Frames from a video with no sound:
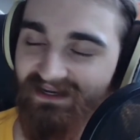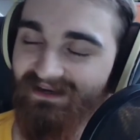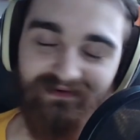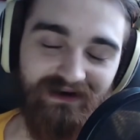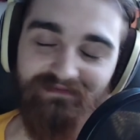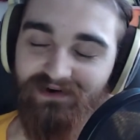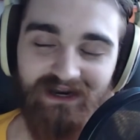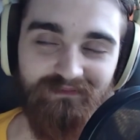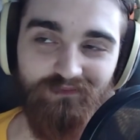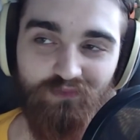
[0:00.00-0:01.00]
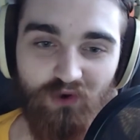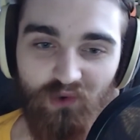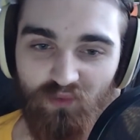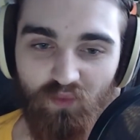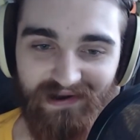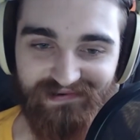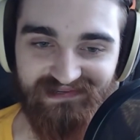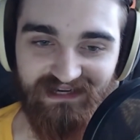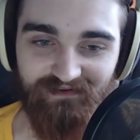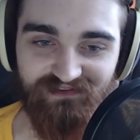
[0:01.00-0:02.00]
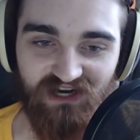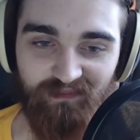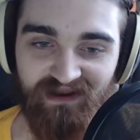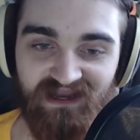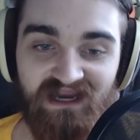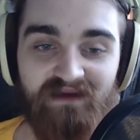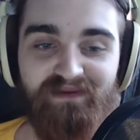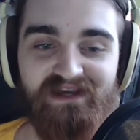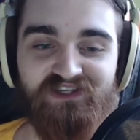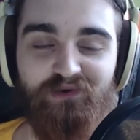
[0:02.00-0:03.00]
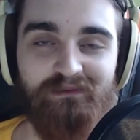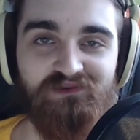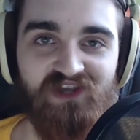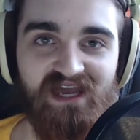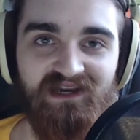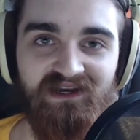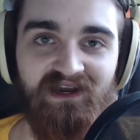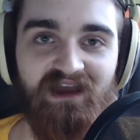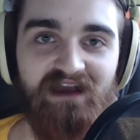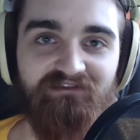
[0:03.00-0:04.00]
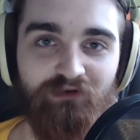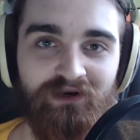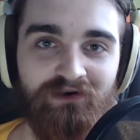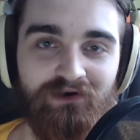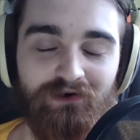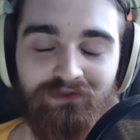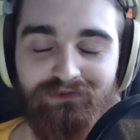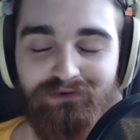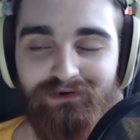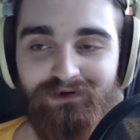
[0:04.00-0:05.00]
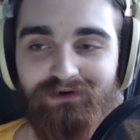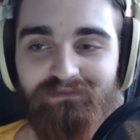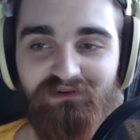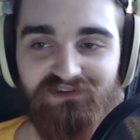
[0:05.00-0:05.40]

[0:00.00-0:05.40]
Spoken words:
Whatever. I'm going wildly off topic. Basically, what I'm saying, everyone on Earth, move to